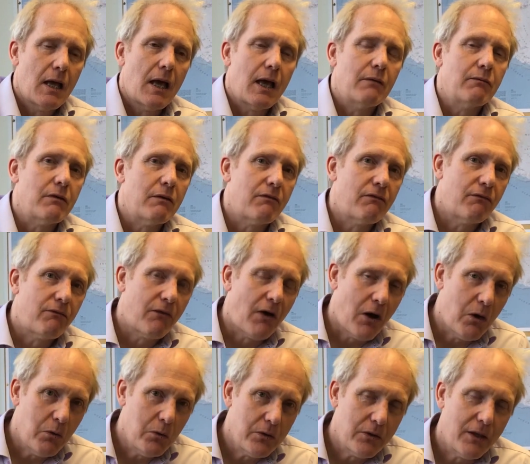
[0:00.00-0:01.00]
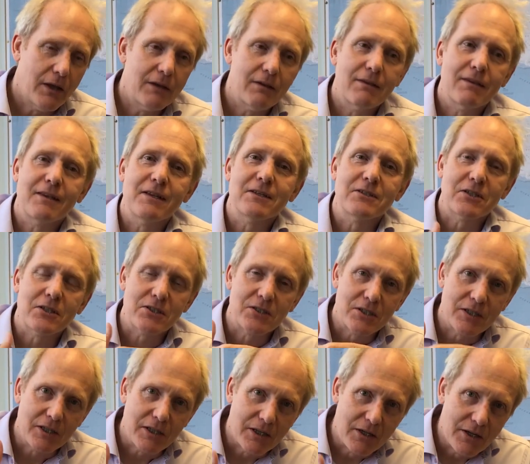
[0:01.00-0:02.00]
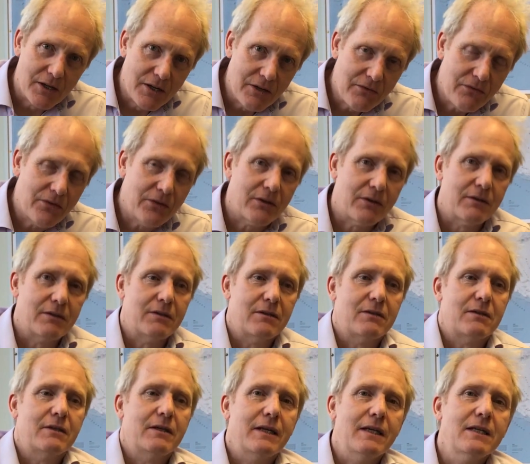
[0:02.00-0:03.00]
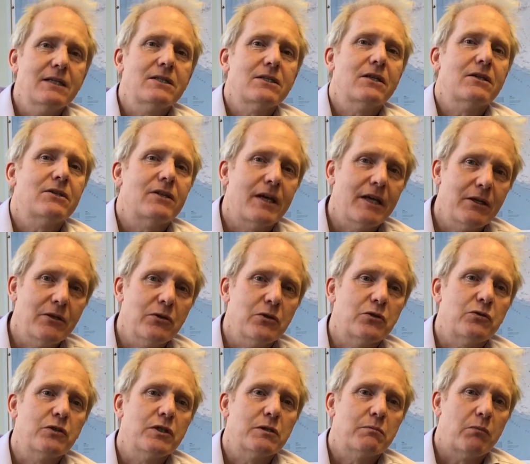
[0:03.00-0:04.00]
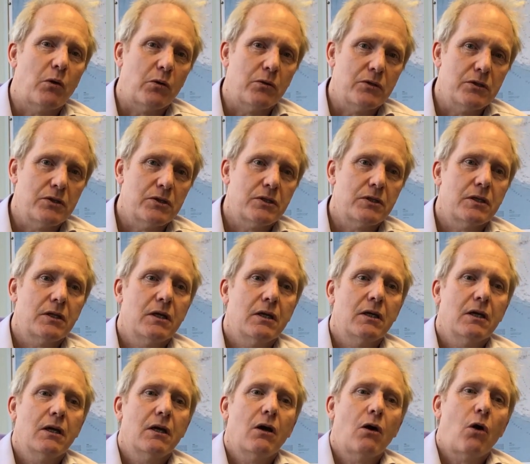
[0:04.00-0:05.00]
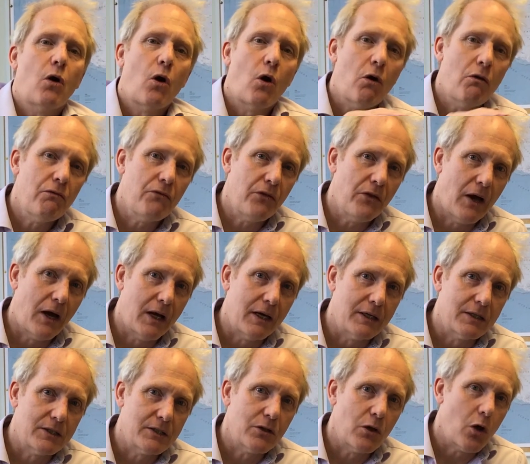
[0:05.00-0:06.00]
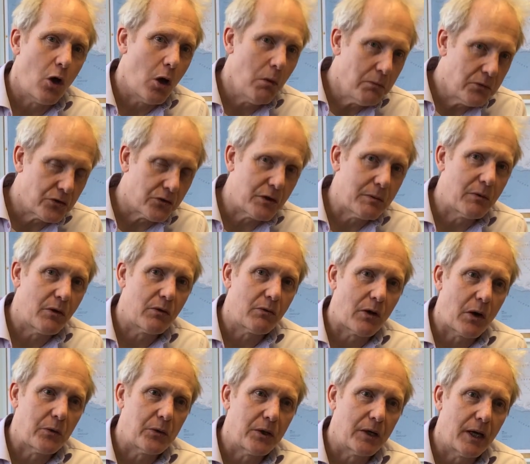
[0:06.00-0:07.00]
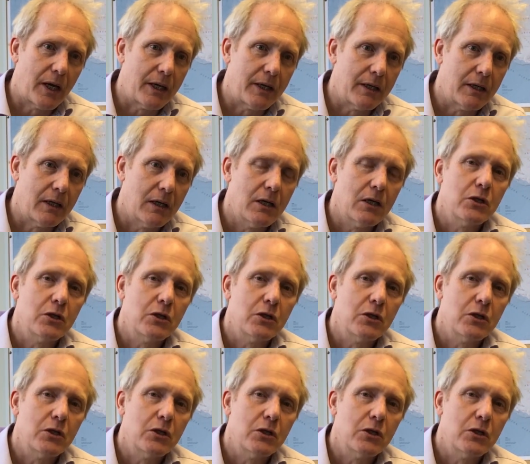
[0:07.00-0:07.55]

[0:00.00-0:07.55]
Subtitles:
and we found that there's a significant instantaneous response of the ice upstream of the grounding line